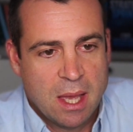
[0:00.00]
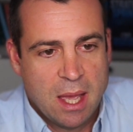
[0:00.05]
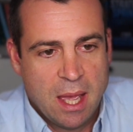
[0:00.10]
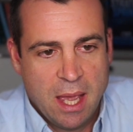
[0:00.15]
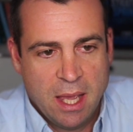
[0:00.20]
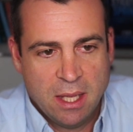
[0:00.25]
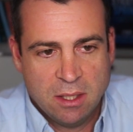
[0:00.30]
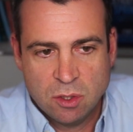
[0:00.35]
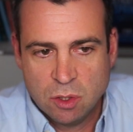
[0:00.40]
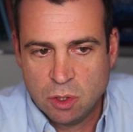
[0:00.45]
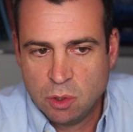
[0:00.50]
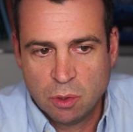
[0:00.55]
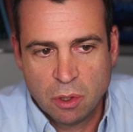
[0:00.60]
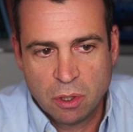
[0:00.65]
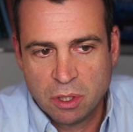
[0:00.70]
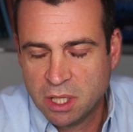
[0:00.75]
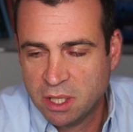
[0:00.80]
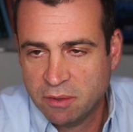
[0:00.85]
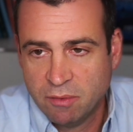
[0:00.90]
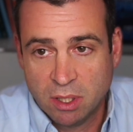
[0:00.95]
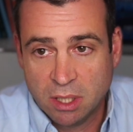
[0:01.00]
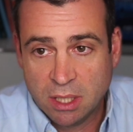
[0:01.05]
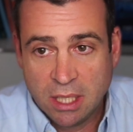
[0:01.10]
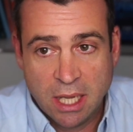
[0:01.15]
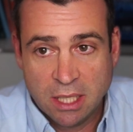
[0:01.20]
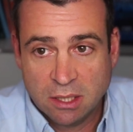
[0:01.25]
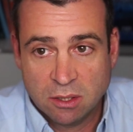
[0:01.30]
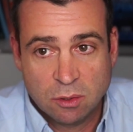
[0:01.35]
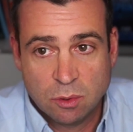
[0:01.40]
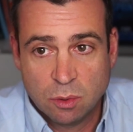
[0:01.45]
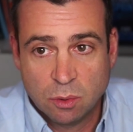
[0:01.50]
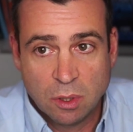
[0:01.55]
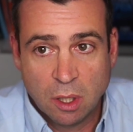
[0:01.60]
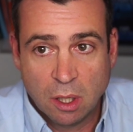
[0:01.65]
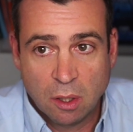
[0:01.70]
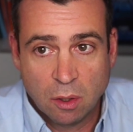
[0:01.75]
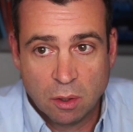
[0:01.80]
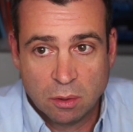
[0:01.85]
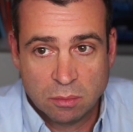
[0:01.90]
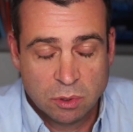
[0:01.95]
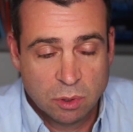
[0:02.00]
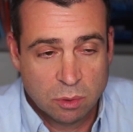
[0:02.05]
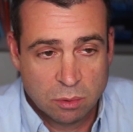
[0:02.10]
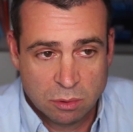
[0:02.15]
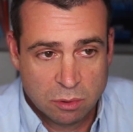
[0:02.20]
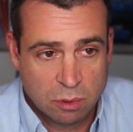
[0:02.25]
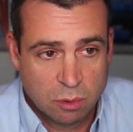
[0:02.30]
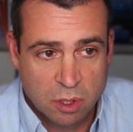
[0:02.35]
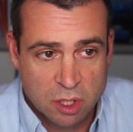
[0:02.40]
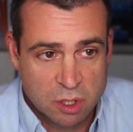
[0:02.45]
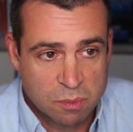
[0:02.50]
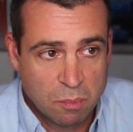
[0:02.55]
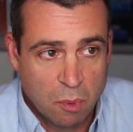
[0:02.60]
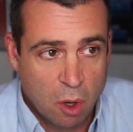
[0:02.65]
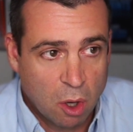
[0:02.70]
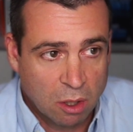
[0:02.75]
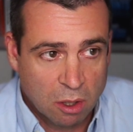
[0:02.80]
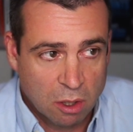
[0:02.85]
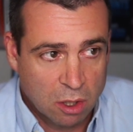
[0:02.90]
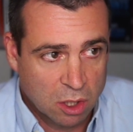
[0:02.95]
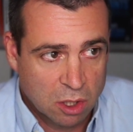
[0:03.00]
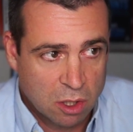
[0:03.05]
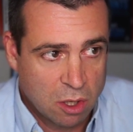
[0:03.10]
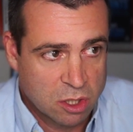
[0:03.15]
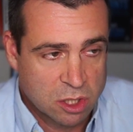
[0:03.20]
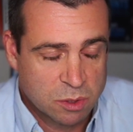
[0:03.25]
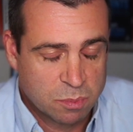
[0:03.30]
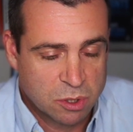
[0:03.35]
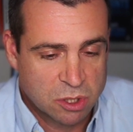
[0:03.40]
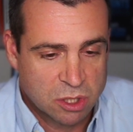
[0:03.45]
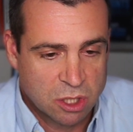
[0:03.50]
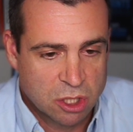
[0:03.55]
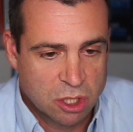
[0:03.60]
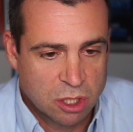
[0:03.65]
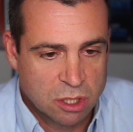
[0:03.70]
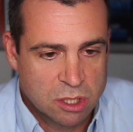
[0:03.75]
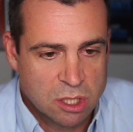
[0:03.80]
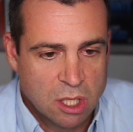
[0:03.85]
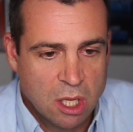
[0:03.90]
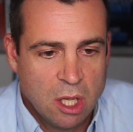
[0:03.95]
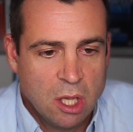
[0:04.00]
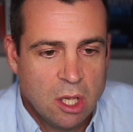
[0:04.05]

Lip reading: and you don't even get to the smaller cost positions.